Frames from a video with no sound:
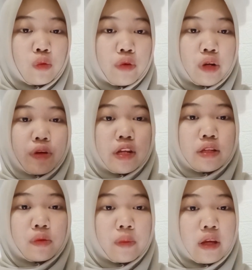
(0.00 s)
where we
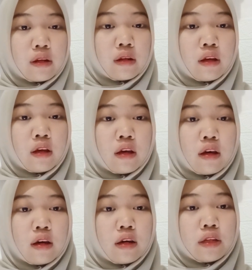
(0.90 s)
determine
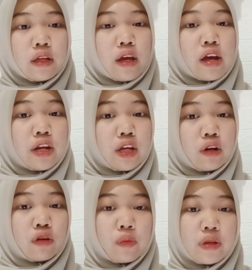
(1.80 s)
the
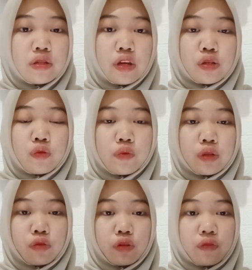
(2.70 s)
idea or message we
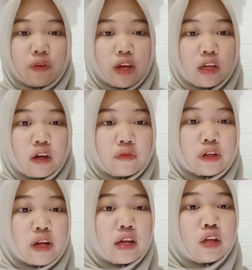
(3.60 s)
want to convey.
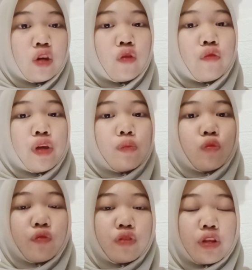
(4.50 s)
After that, we
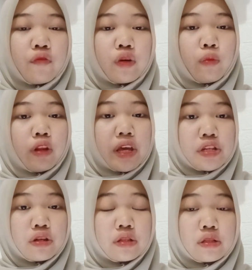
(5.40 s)
move to the
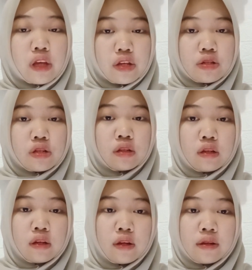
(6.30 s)
formulation stage,
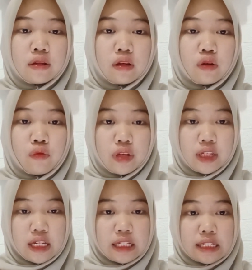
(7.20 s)

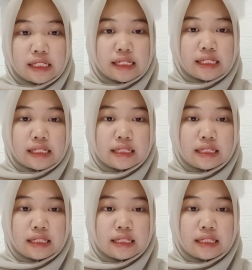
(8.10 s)
which is